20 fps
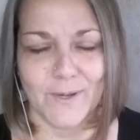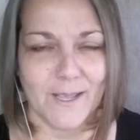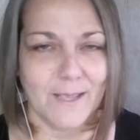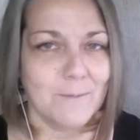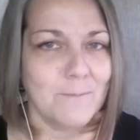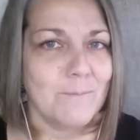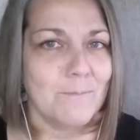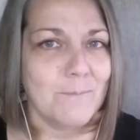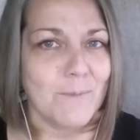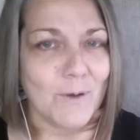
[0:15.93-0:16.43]

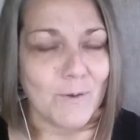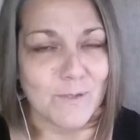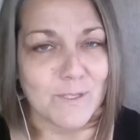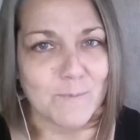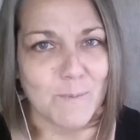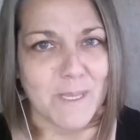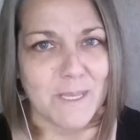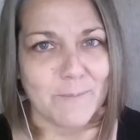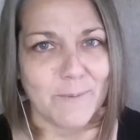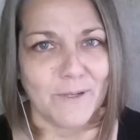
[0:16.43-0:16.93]
And most
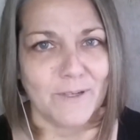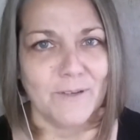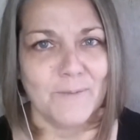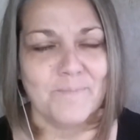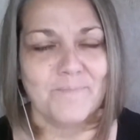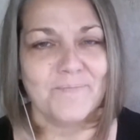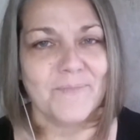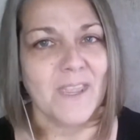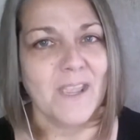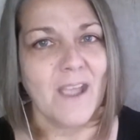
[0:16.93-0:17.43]
people
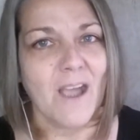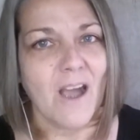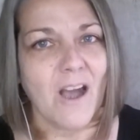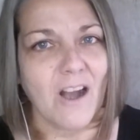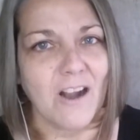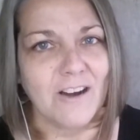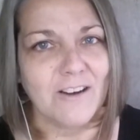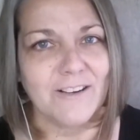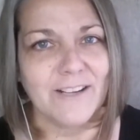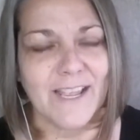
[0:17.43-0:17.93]

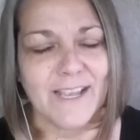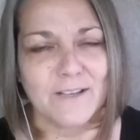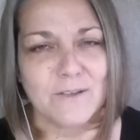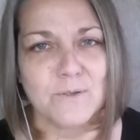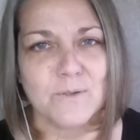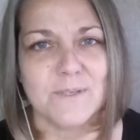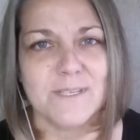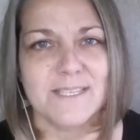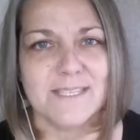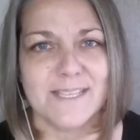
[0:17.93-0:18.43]
aren't
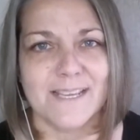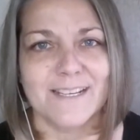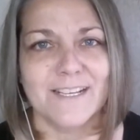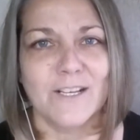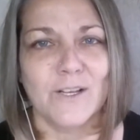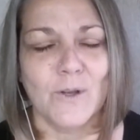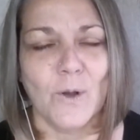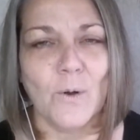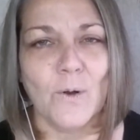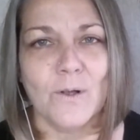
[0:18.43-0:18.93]
actually
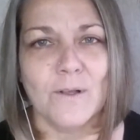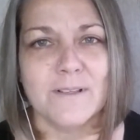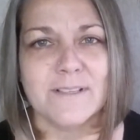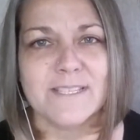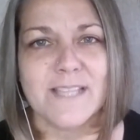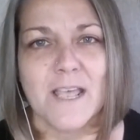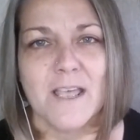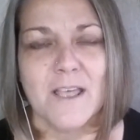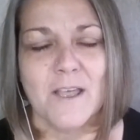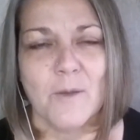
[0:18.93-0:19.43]
setting goals
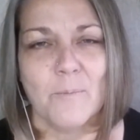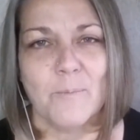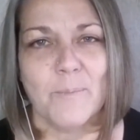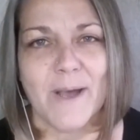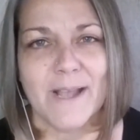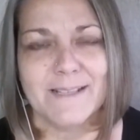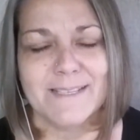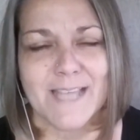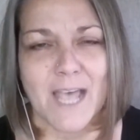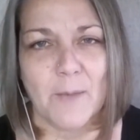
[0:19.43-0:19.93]

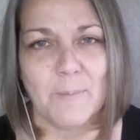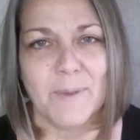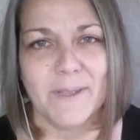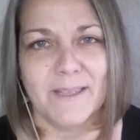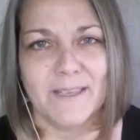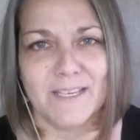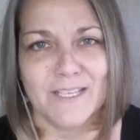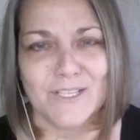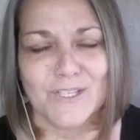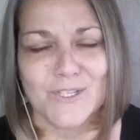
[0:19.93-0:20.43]
by tapping
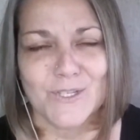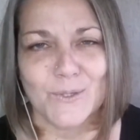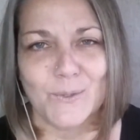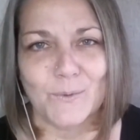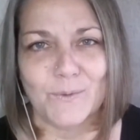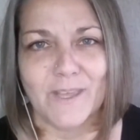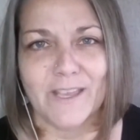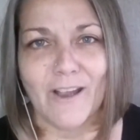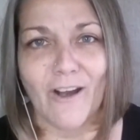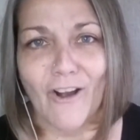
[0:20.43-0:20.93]
into who
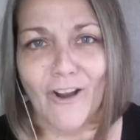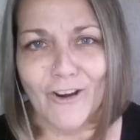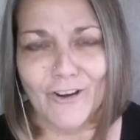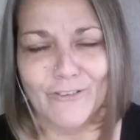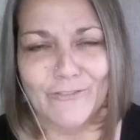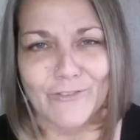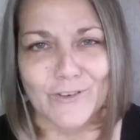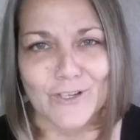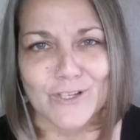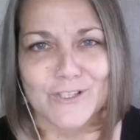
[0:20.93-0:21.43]
they are
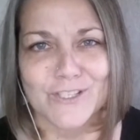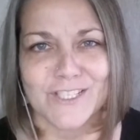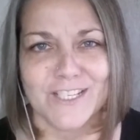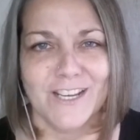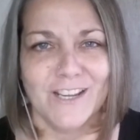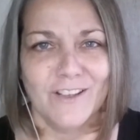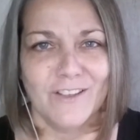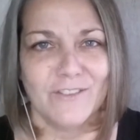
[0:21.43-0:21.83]
first.